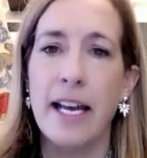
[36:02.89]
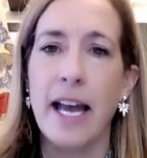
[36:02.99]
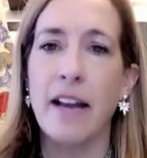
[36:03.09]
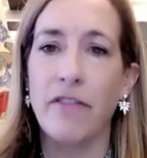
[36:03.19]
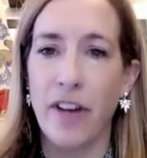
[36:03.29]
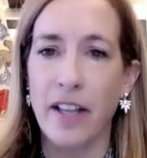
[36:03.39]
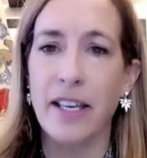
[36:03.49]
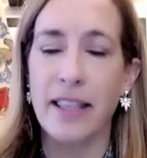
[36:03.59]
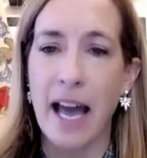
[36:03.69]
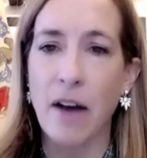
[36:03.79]
and felt
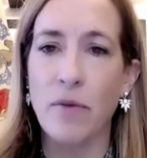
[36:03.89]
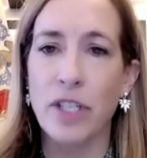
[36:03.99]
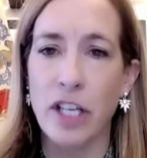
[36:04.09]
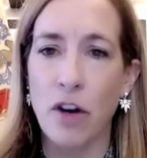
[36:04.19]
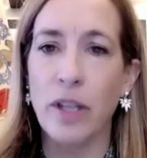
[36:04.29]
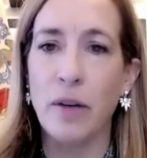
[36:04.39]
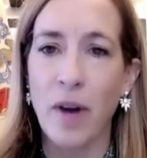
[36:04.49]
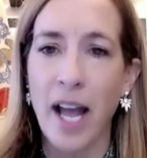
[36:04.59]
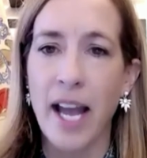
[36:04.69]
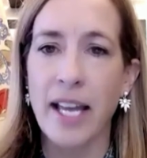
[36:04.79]
that that was the only
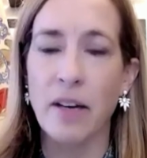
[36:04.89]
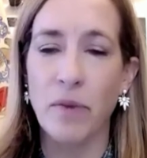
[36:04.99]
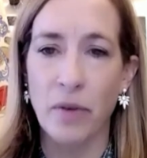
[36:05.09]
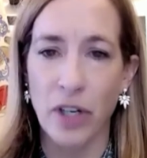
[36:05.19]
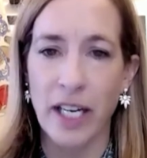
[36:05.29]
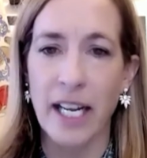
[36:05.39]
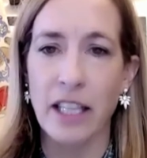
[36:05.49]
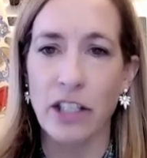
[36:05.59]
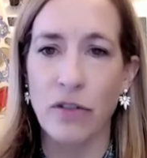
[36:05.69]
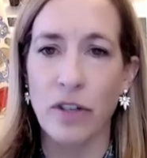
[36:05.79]
way that we were going to get
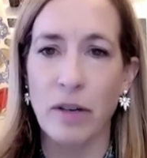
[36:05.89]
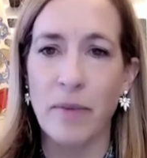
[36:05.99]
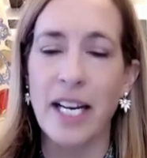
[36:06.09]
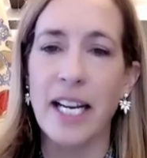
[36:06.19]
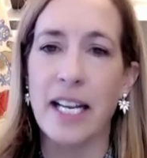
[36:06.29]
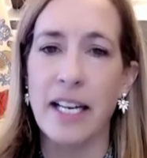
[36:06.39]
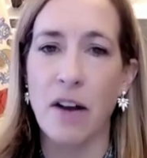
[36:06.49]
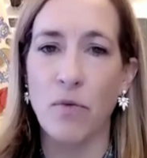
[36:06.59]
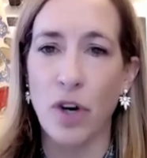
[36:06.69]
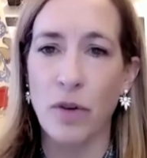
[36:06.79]
this through committee,
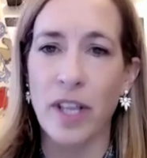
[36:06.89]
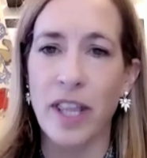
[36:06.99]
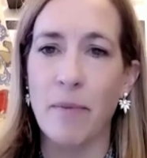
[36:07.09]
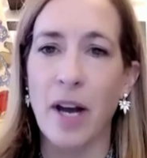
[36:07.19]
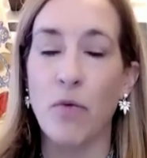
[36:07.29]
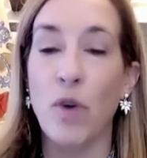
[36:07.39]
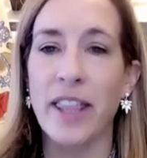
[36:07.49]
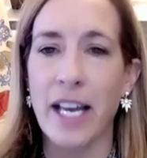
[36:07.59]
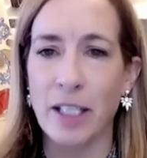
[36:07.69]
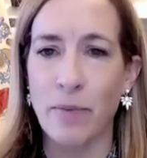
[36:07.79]
and work with him on
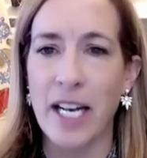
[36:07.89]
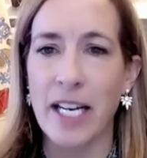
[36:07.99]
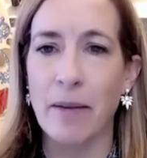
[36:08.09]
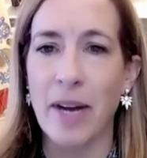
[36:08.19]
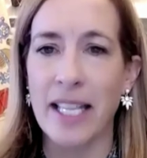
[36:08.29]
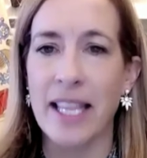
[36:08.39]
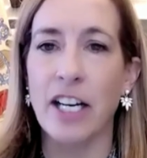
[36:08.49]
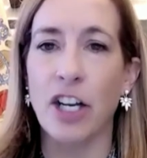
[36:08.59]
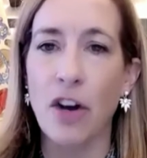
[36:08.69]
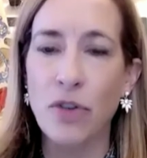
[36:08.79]
what that spending might
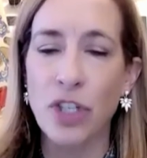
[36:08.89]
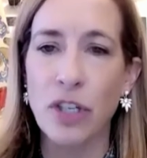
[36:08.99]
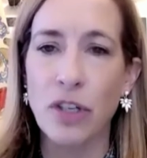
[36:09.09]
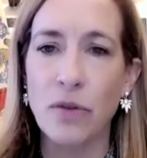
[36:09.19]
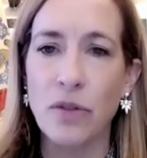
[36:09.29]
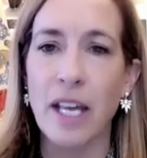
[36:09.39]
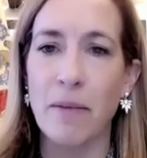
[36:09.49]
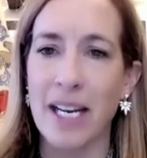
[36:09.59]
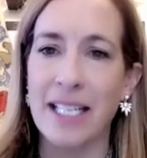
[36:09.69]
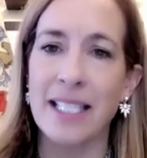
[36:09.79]
then go to
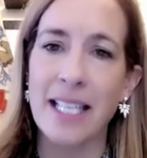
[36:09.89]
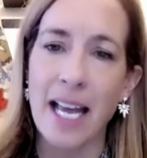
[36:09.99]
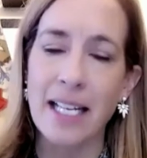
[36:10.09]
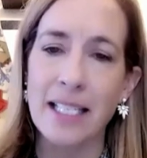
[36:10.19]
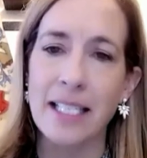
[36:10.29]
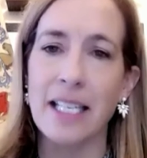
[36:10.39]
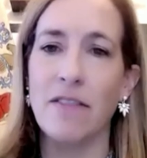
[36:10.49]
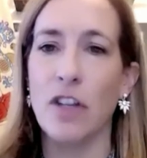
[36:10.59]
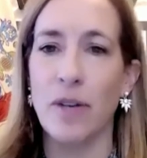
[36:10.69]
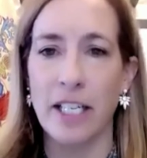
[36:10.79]
that made sense,
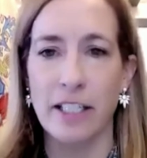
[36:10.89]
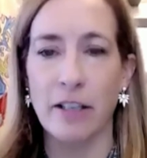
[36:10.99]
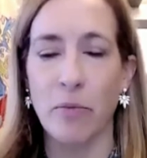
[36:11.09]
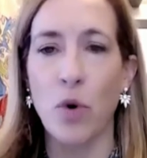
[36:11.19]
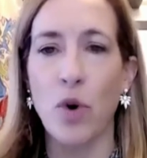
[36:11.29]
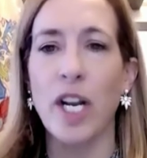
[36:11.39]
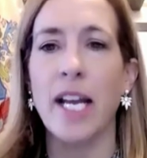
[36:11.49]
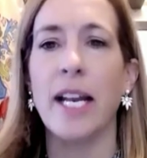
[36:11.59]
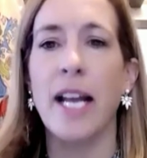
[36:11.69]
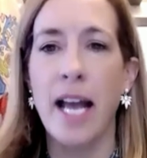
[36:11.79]
even though he didn't support
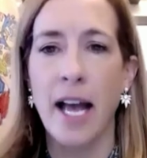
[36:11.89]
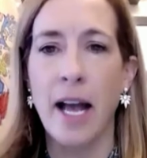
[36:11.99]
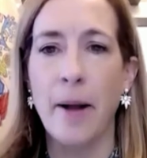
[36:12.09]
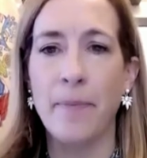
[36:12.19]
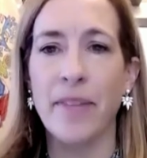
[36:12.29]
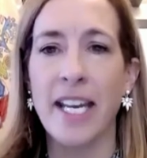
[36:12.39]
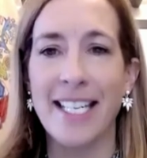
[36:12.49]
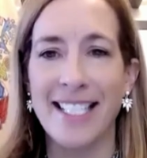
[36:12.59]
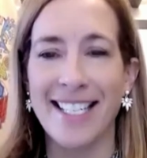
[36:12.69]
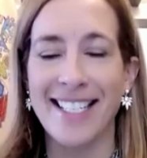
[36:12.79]
it.
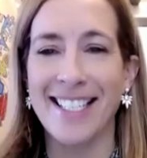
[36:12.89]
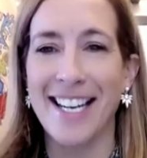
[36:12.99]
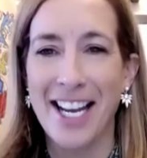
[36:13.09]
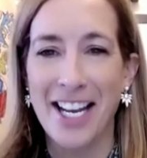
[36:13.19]
He didn't,